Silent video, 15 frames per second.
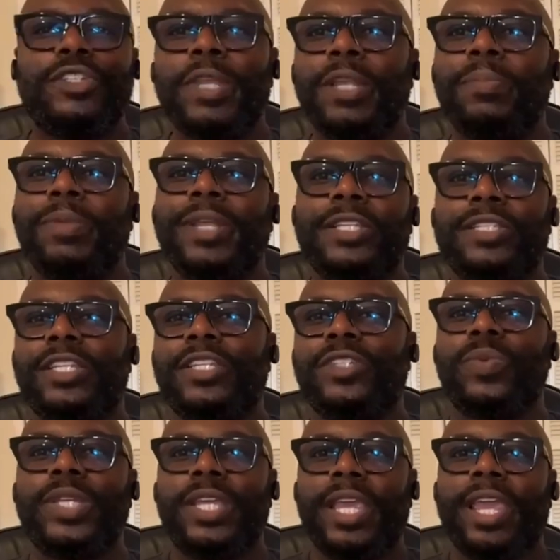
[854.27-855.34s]
in as many places
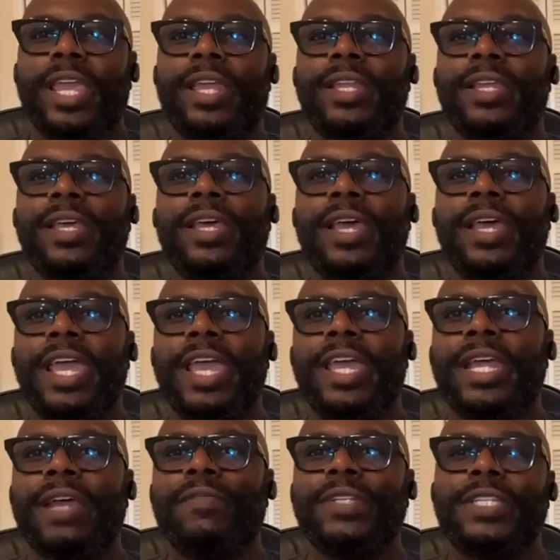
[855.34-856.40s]
as we can.
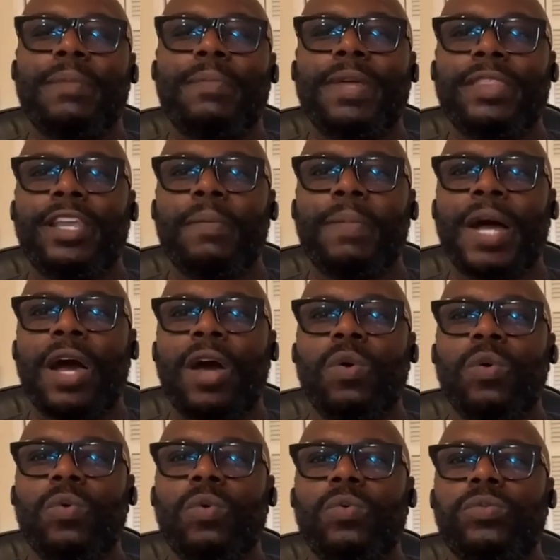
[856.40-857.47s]
And every time I think
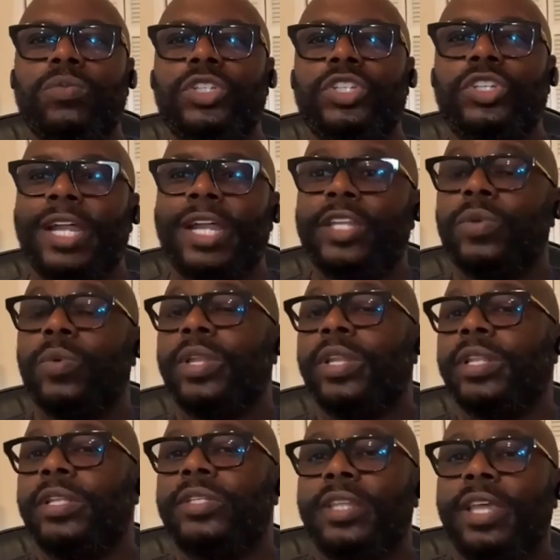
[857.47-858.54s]
about, should I do
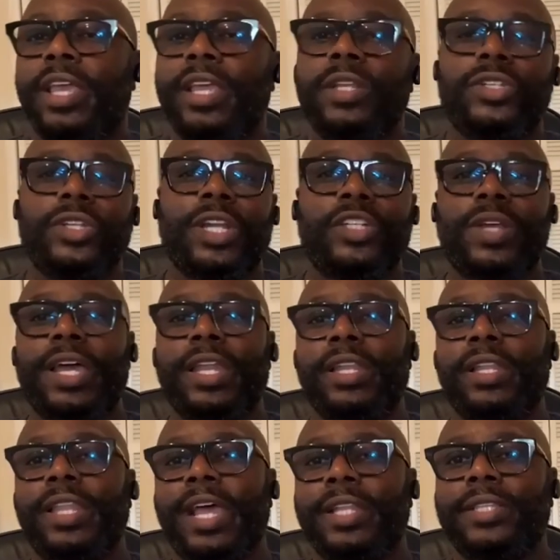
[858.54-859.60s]
it in this state? Should I
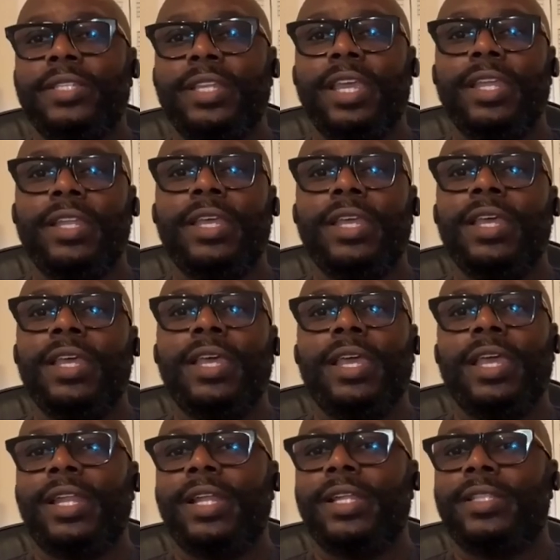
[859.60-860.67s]
try it in that state?
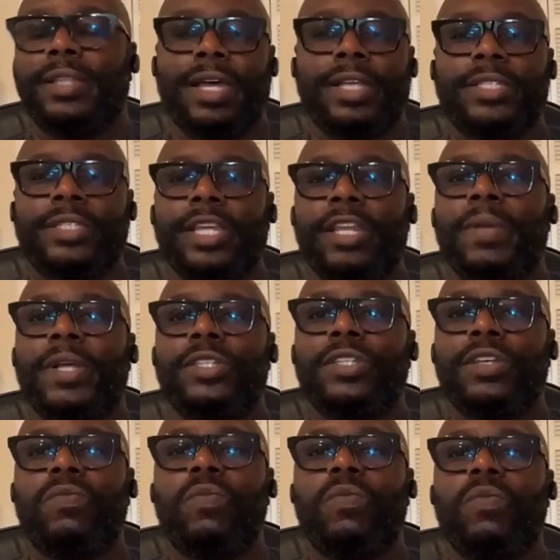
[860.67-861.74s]
And I, I say to
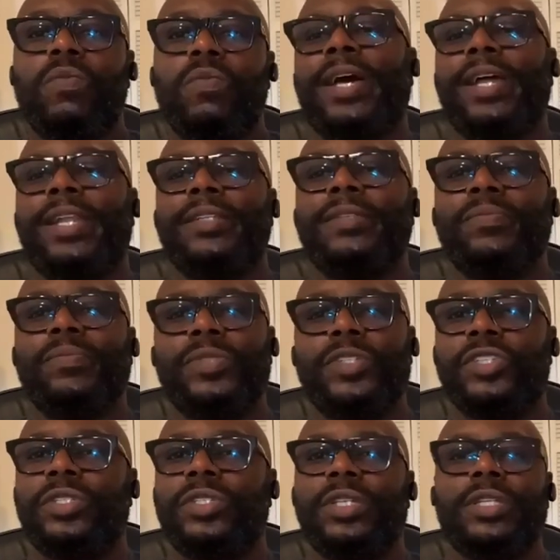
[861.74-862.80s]
myself, why not?
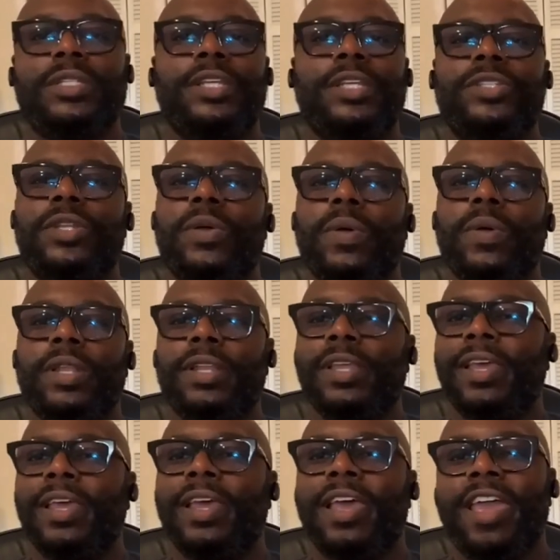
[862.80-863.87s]
Just, just let's do it.
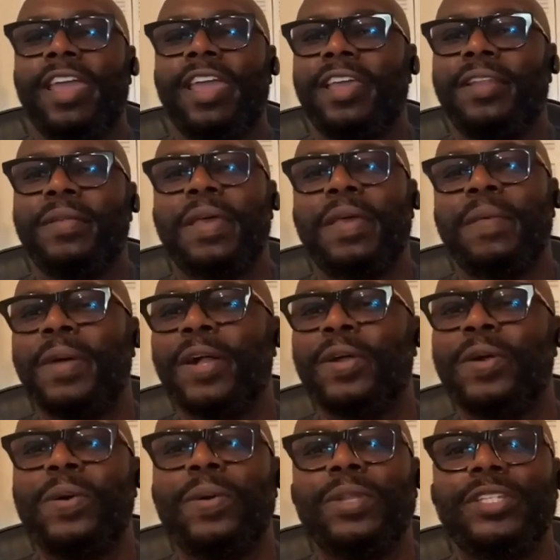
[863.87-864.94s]
Mm-hmm. And, and
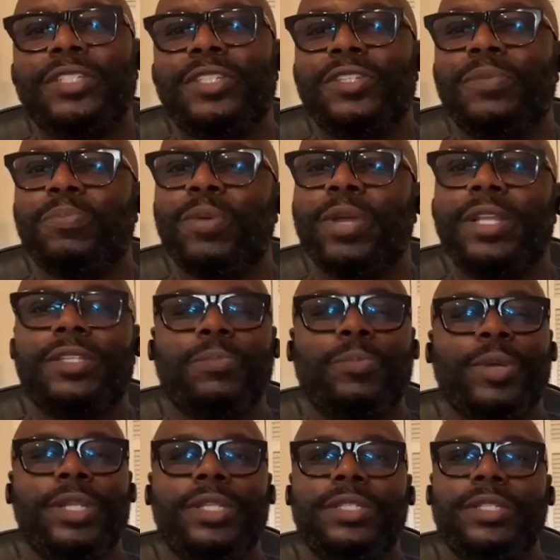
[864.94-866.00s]
my goal is to spread,
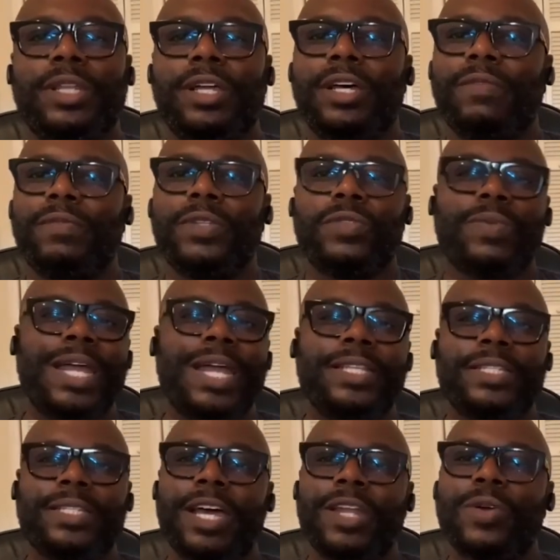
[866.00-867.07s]
spread this love, this
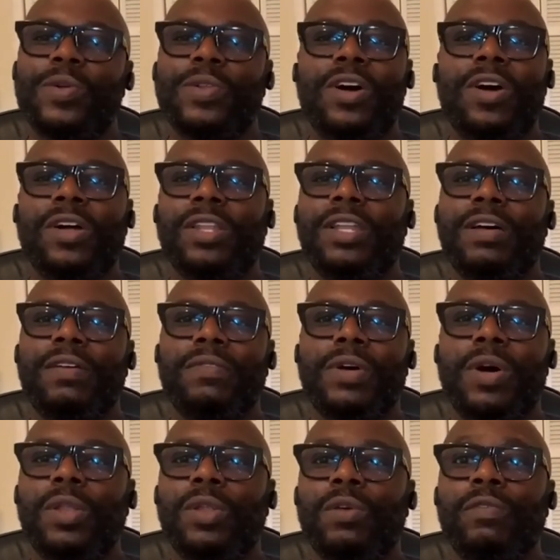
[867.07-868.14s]
Rodney Scott whole hog
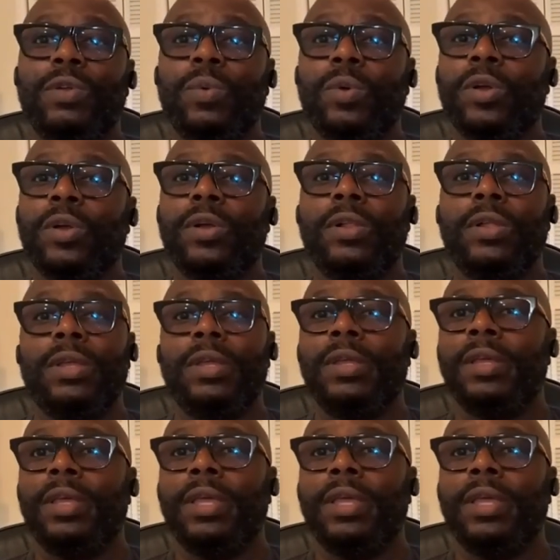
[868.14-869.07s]
love all over the world.